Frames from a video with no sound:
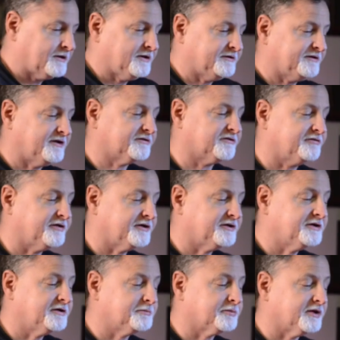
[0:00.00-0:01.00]
It takes a very
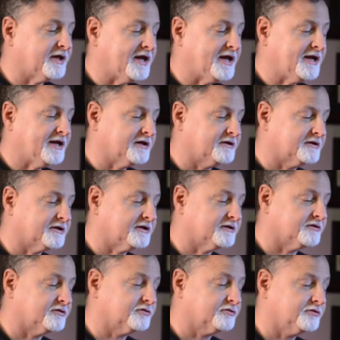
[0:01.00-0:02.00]
nimble hand to get
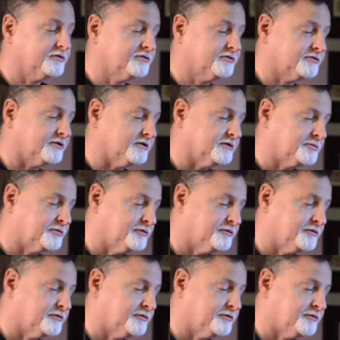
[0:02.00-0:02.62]
the screw started, but